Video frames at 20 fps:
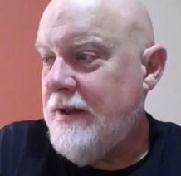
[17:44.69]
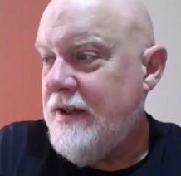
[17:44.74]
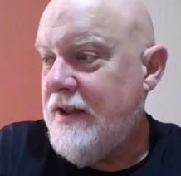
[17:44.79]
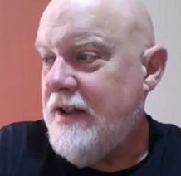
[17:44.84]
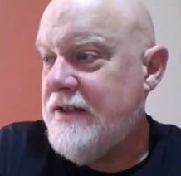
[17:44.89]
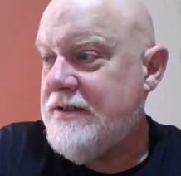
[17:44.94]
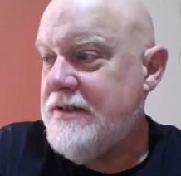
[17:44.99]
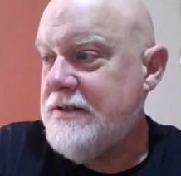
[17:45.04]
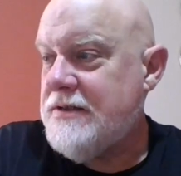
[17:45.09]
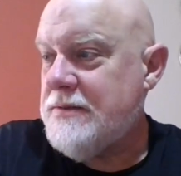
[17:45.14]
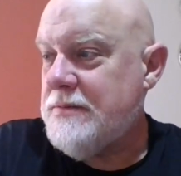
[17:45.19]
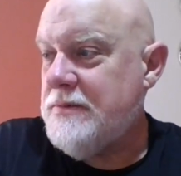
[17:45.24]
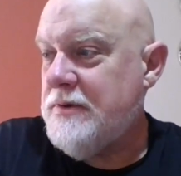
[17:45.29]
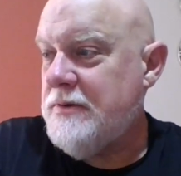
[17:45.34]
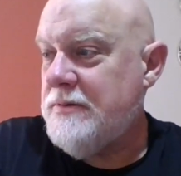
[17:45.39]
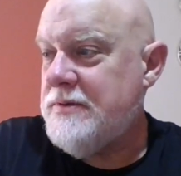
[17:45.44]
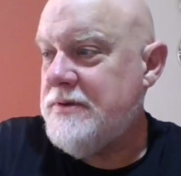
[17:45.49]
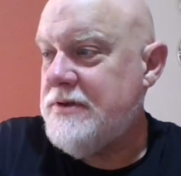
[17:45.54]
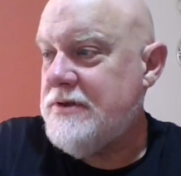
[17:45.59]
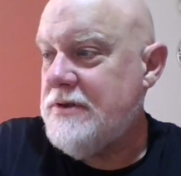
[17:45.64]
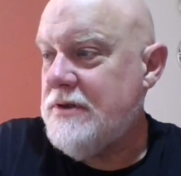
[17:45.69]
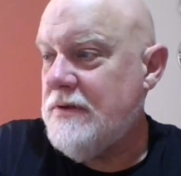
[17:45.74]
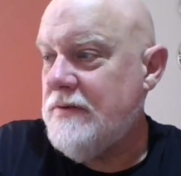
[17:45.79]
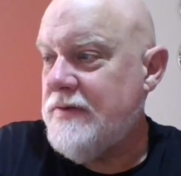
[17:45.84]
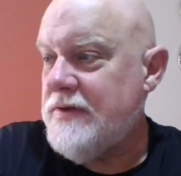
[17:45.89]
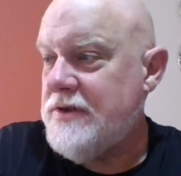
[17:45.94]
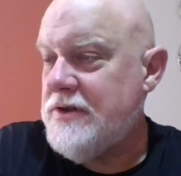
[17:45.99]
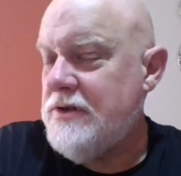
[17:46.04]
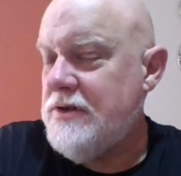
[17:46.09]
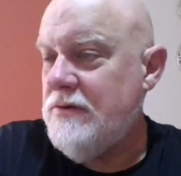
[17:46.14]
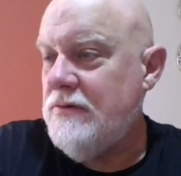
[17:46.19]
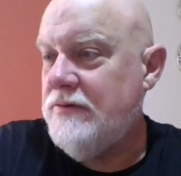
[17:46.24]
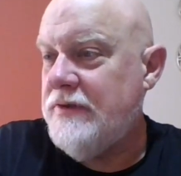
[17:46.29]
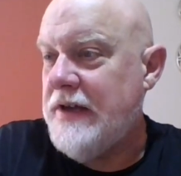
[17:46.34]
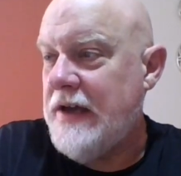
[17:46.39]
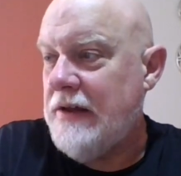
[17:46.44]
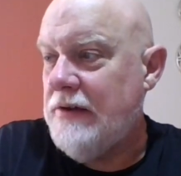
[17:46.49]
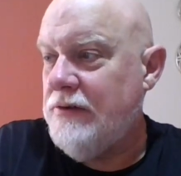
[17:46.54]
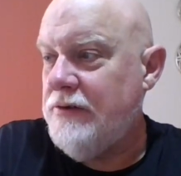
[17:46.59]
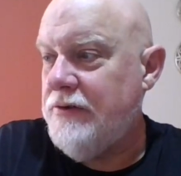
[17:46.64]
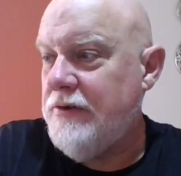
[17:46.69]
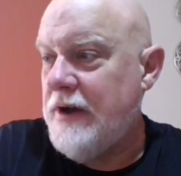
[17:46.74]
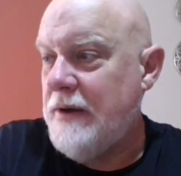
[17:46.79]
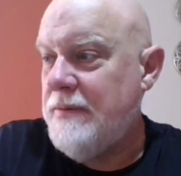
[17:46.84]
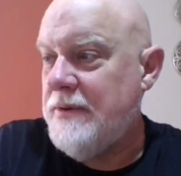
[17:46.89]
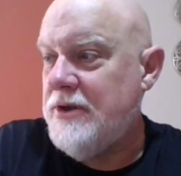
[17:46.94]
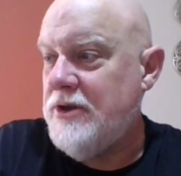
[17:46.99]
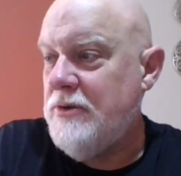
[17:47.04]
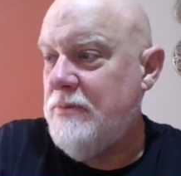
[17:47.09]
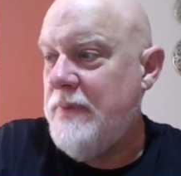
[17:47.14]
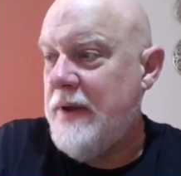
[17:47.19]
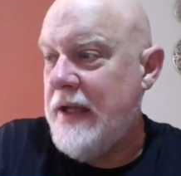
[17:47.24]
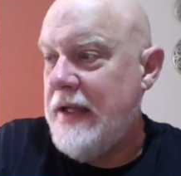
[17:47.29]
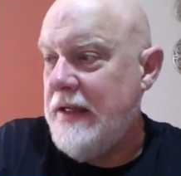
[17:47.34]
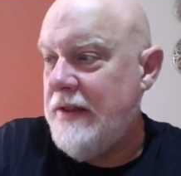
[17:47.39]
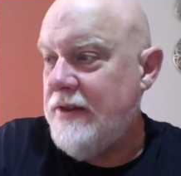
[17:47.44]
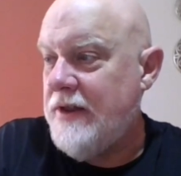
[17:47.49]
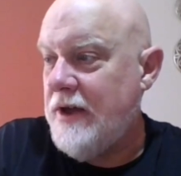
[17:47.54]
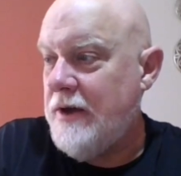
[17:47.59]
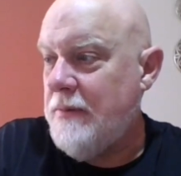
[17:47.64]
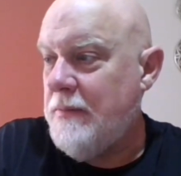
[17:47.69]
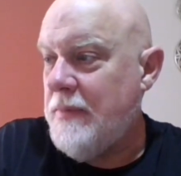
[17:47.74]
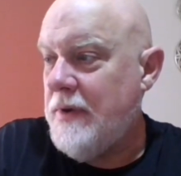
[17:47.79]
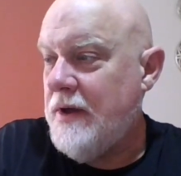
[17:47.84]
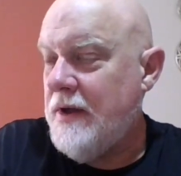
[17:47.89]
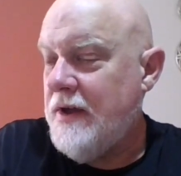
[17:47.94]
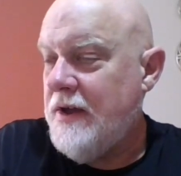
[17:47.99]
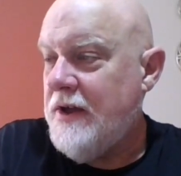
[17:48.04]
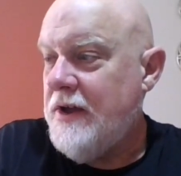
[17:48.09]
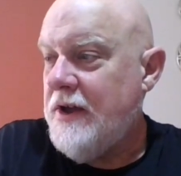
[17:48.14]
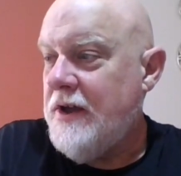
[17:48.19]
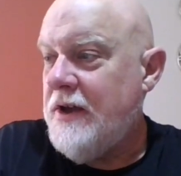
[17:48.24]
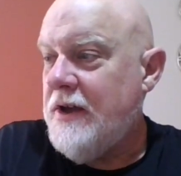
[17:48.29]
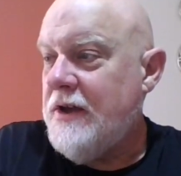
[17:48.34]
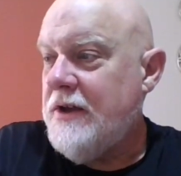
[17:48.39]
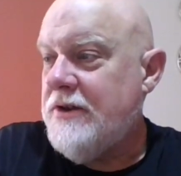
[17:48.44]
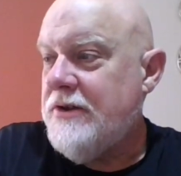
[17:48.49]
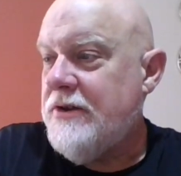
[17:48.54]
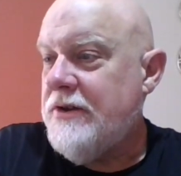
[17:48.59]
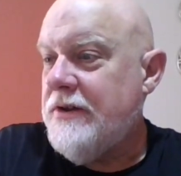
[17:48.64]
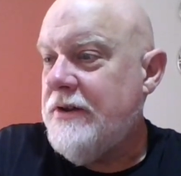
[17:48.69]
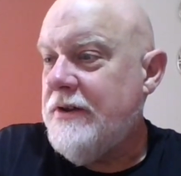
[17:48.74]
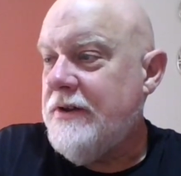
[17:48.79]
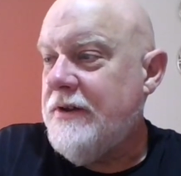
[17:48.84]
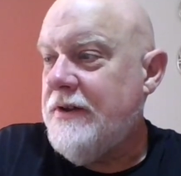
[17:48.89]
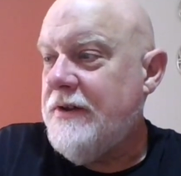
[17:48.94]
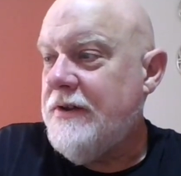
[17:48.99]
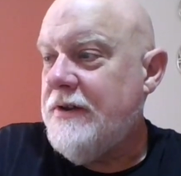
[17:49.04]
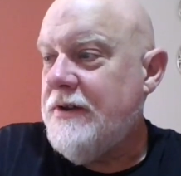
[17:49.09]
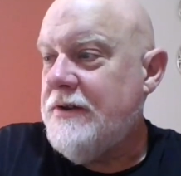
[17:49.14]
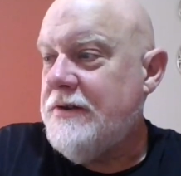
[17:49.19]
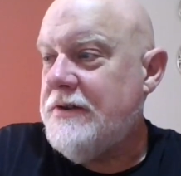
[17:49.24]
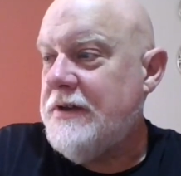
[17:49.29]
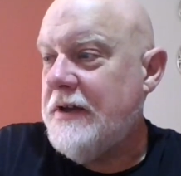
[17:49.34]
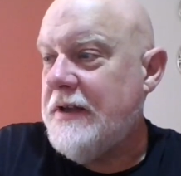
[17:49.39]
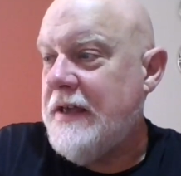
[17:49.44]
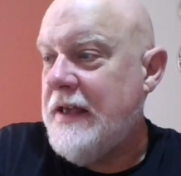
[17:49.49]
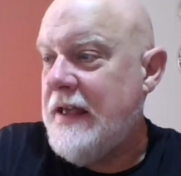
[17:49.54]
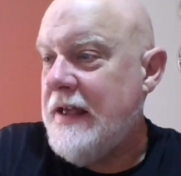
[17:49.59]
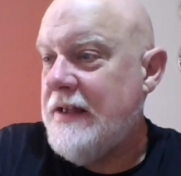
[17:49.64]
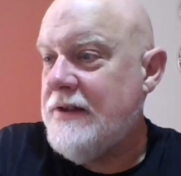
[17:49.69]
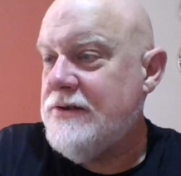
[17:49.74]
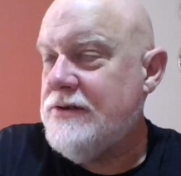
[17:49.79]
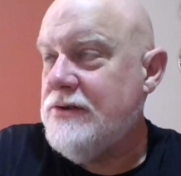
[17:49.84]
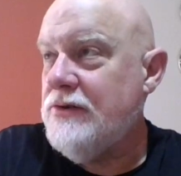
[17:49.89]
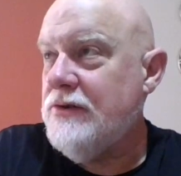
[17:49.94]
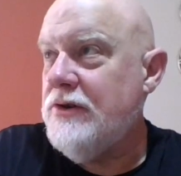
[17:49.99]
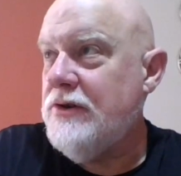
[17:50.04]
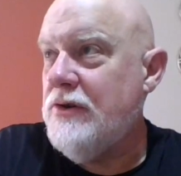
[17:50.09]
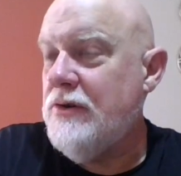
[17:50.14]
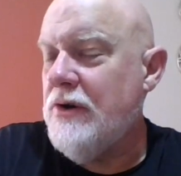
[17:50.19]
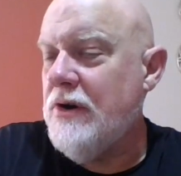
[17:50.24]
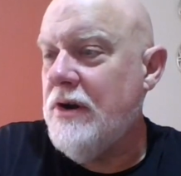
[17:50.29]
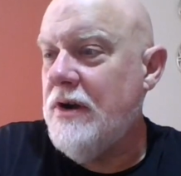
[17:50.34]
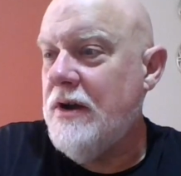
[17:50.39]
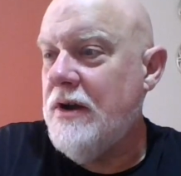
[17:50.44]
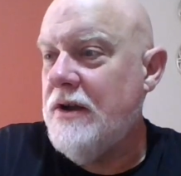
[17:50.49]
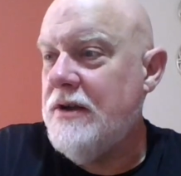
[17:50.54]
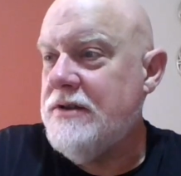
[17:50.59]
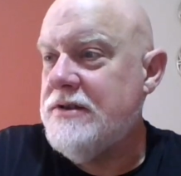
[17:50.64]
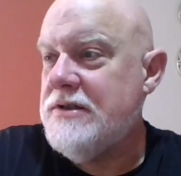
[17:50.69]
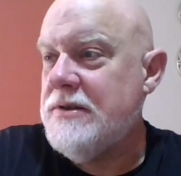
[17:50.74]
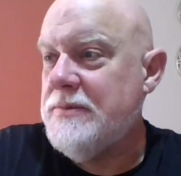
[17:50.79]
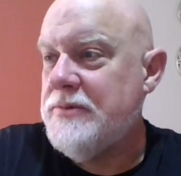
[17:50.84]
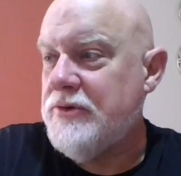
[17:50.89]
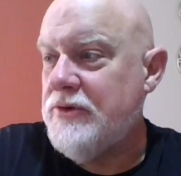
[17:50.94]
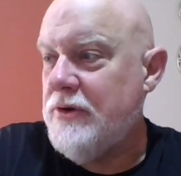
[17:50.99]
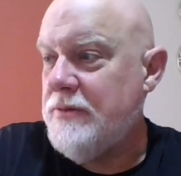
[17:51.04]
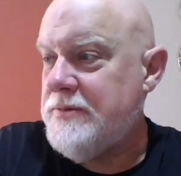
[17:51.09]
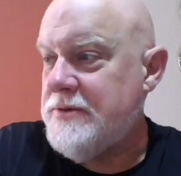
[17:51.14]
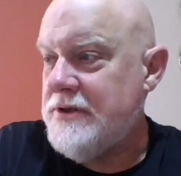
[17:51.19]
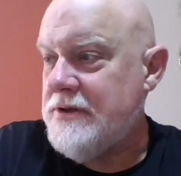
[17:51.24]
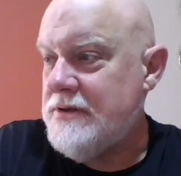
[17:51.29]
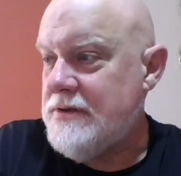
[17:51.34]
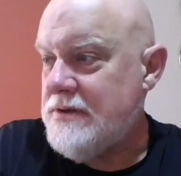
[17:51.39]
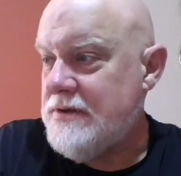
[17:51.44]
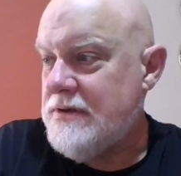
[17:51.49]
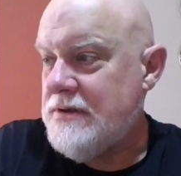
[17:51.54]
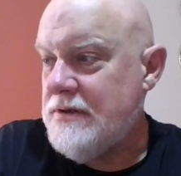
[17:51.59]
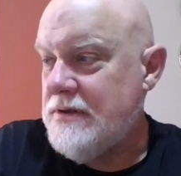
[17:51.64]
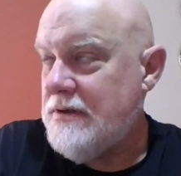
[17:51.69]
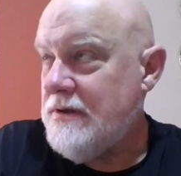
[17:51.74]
It's a subscription service. You download their app, and you pay them to cancel your subscriptions.